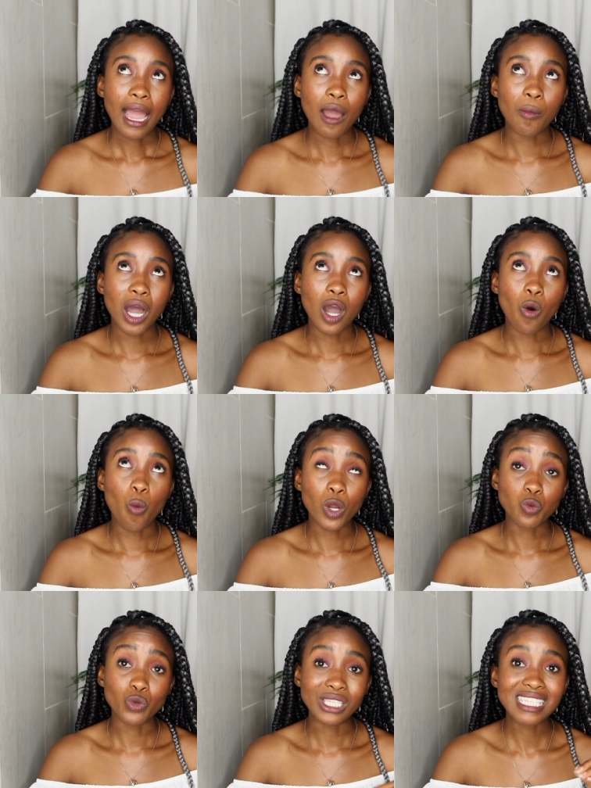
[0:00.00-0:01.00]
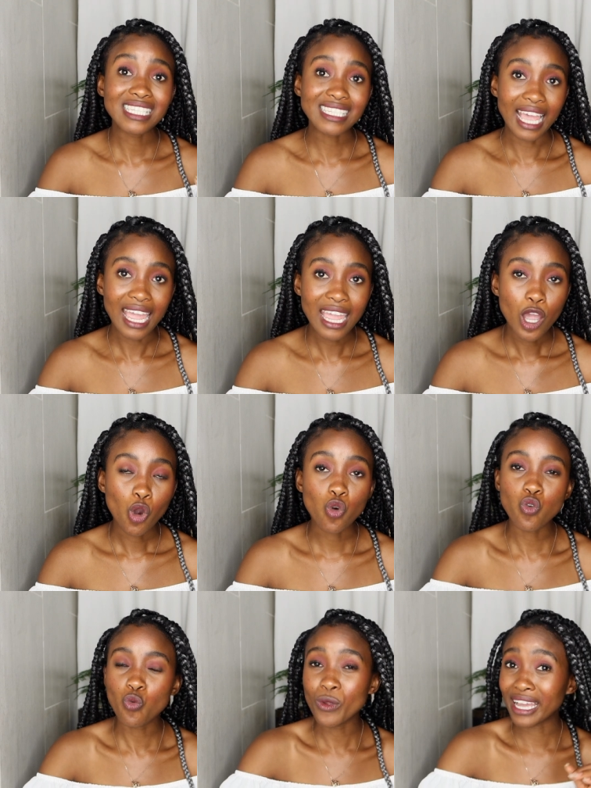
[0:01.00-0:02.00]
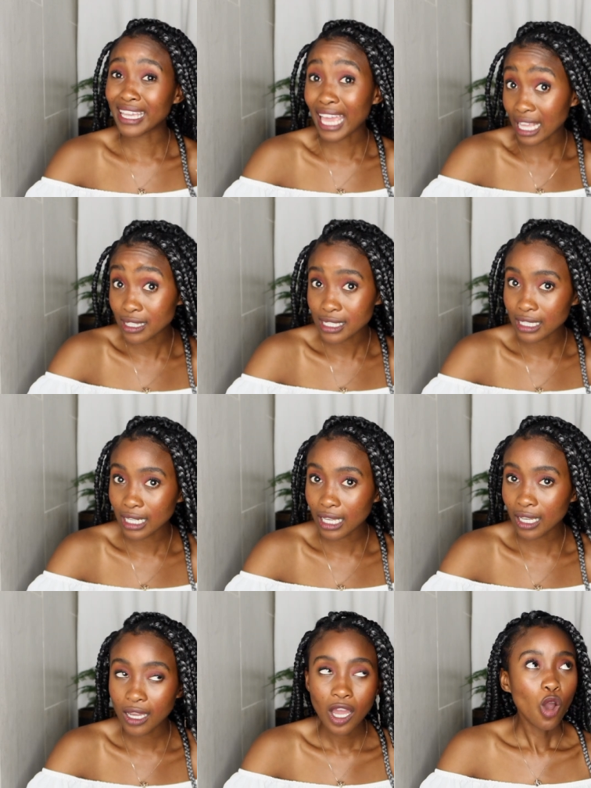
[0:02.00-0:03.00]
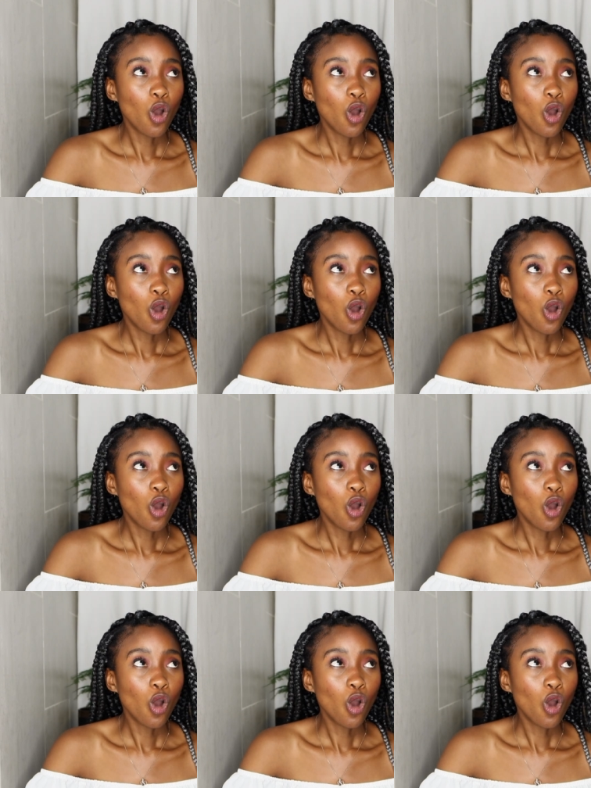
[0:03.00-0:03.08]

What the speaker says: about what we say, who we are canceling,